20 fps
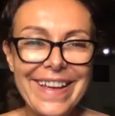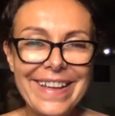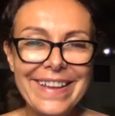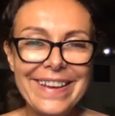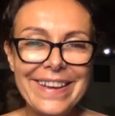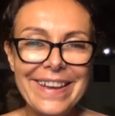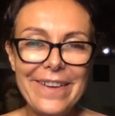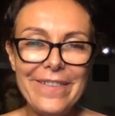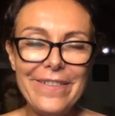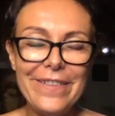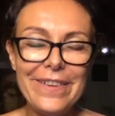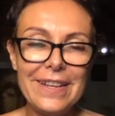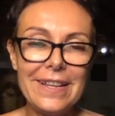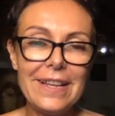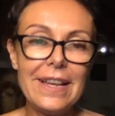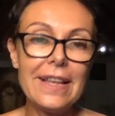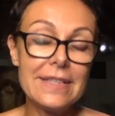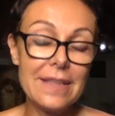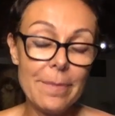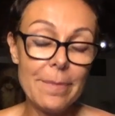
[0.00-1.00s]

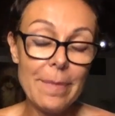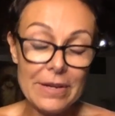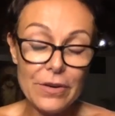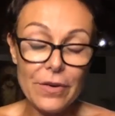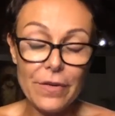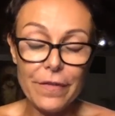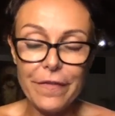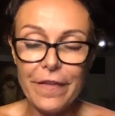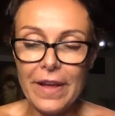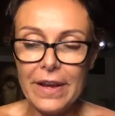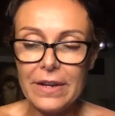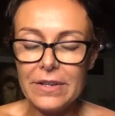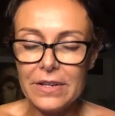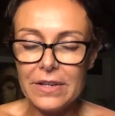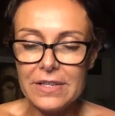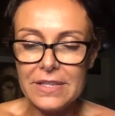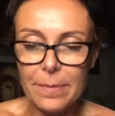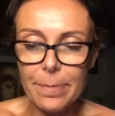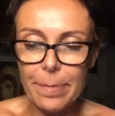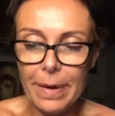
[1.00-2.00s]
Definitely. As a matter of fact,
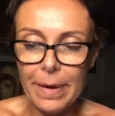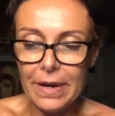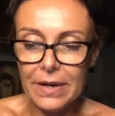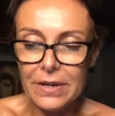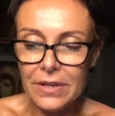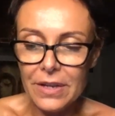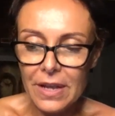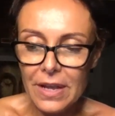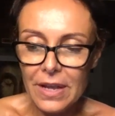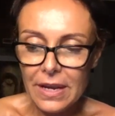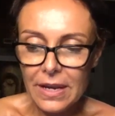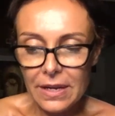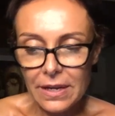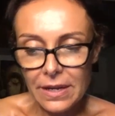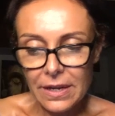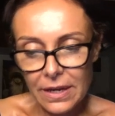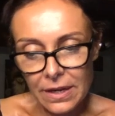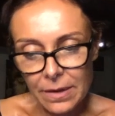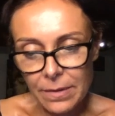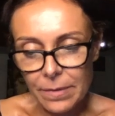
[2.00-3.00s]
it's a part
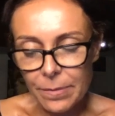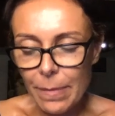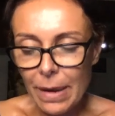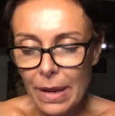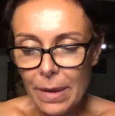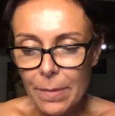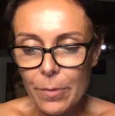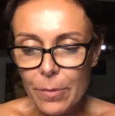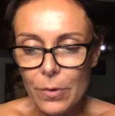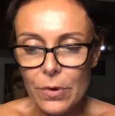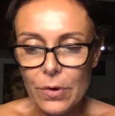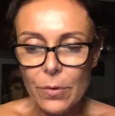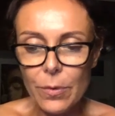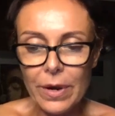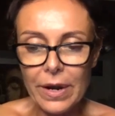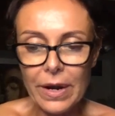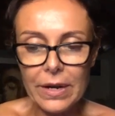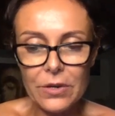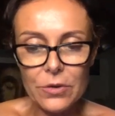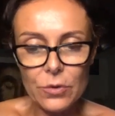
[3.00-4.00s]
in my book
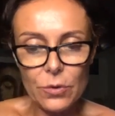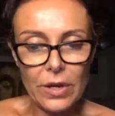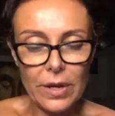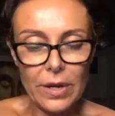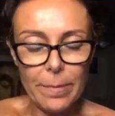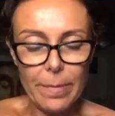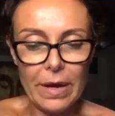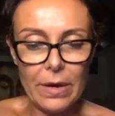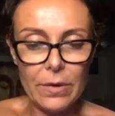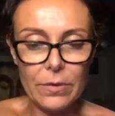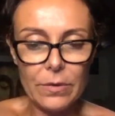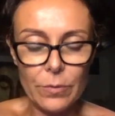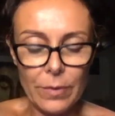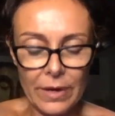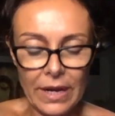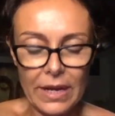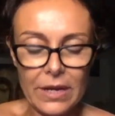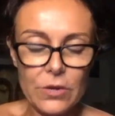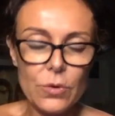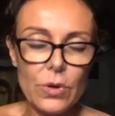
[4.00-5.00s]
where I talk about, when
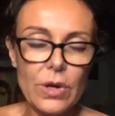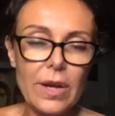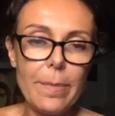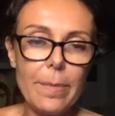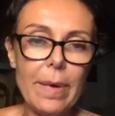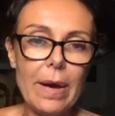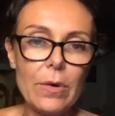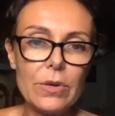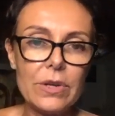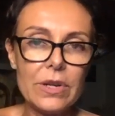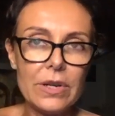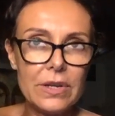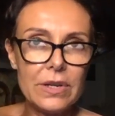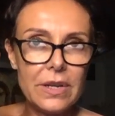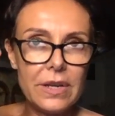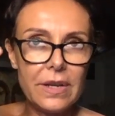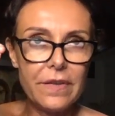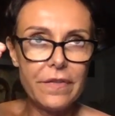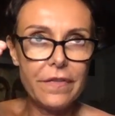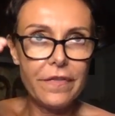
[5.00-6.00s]
I talk about
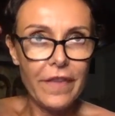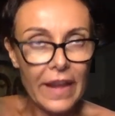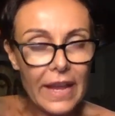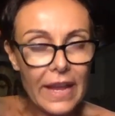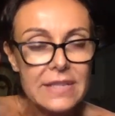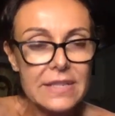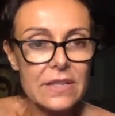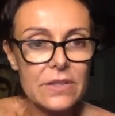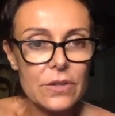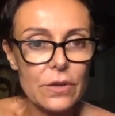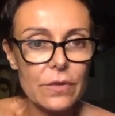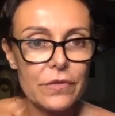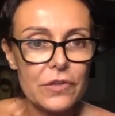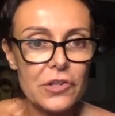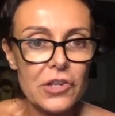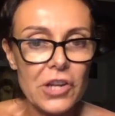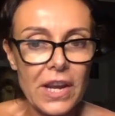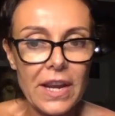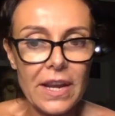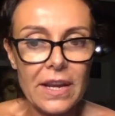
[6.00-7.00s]
the phases of
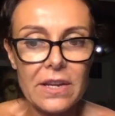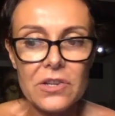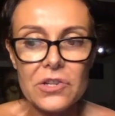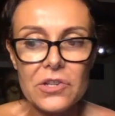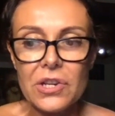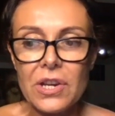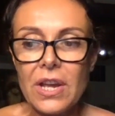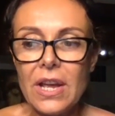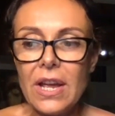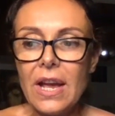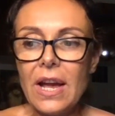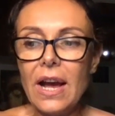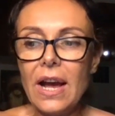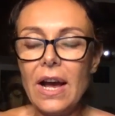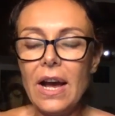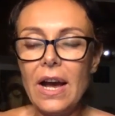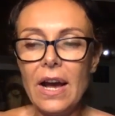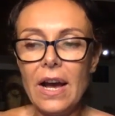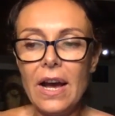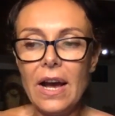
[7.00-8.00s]
change,
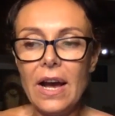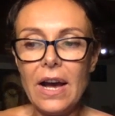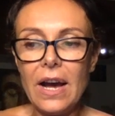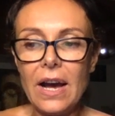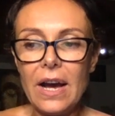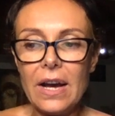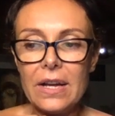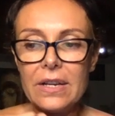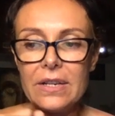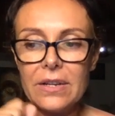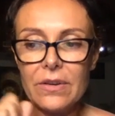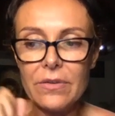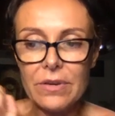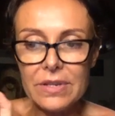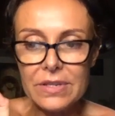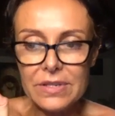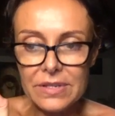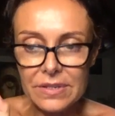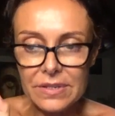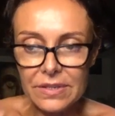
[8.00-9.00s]
there
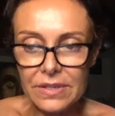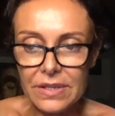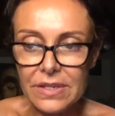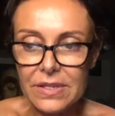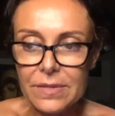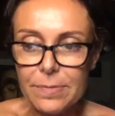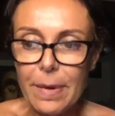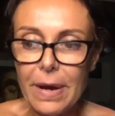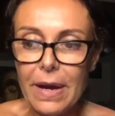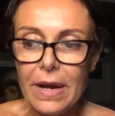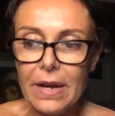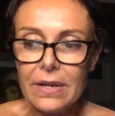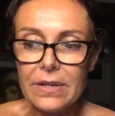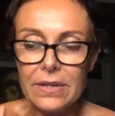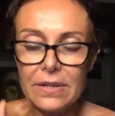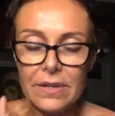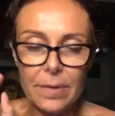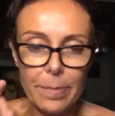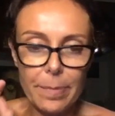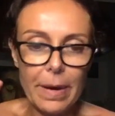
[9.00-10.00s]
is this part,
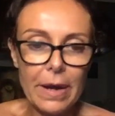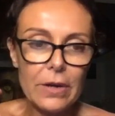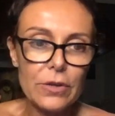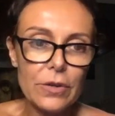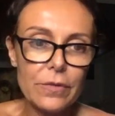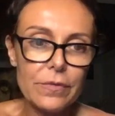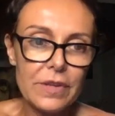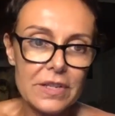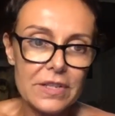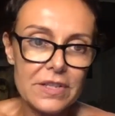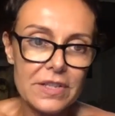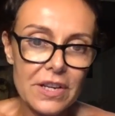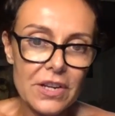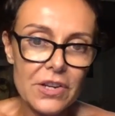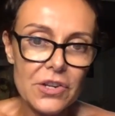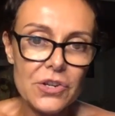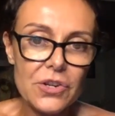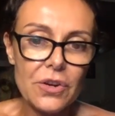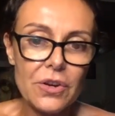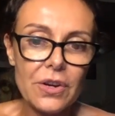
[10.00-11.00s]
the part of
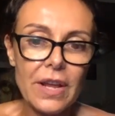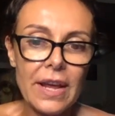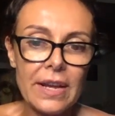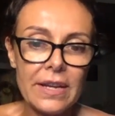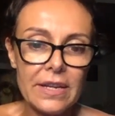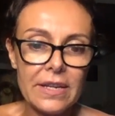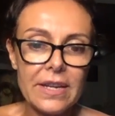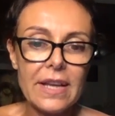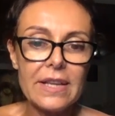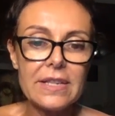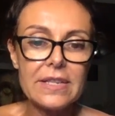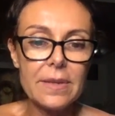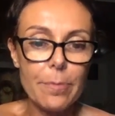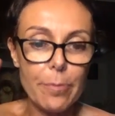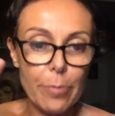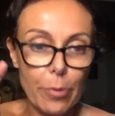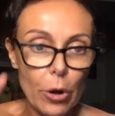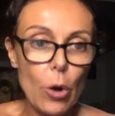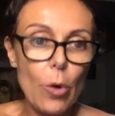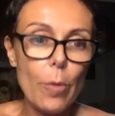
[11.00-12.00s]
decision, and it has a
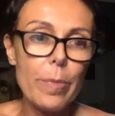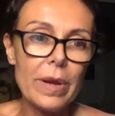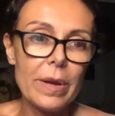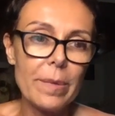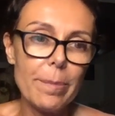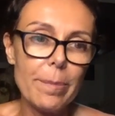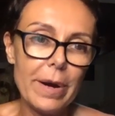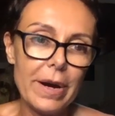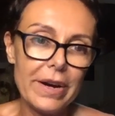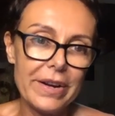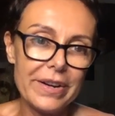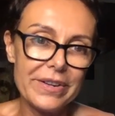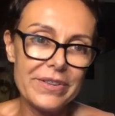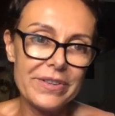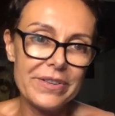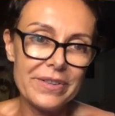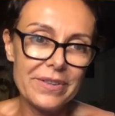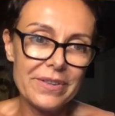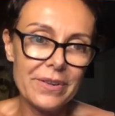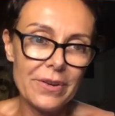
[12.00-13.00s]
probing part,
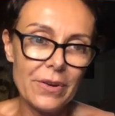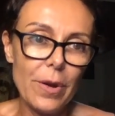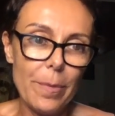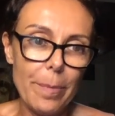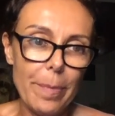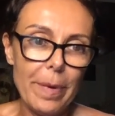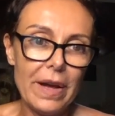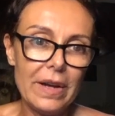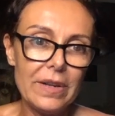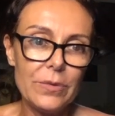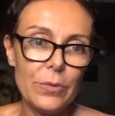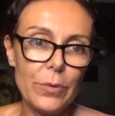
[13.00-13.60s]
a part